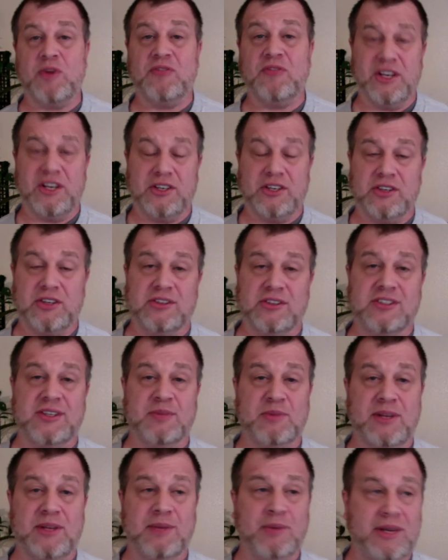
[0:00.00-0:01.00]
features
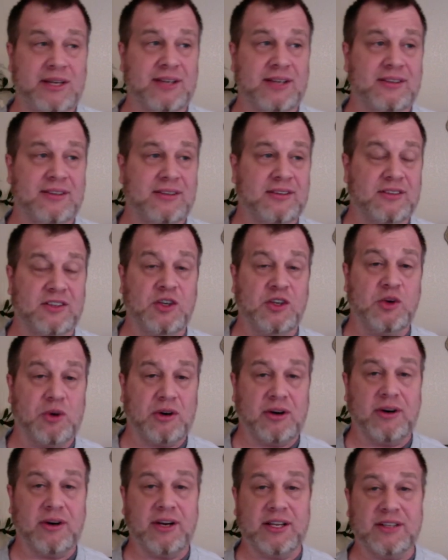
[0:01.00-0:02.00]
simply because it's
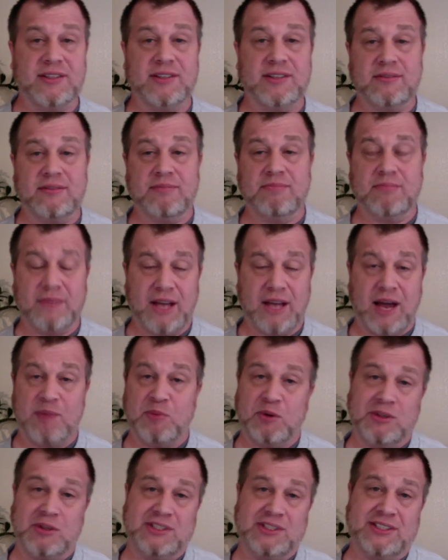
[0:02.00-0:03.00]
newer, it's got
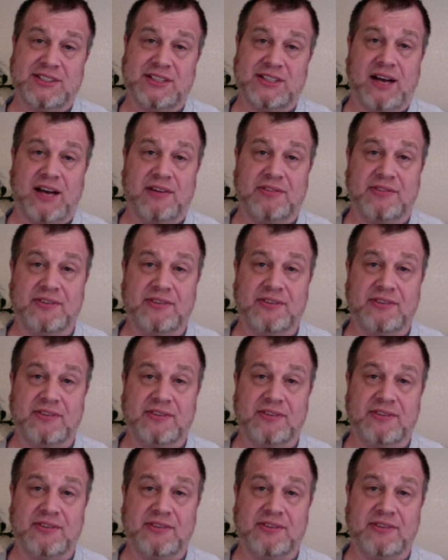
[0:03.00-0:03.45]
more stuff.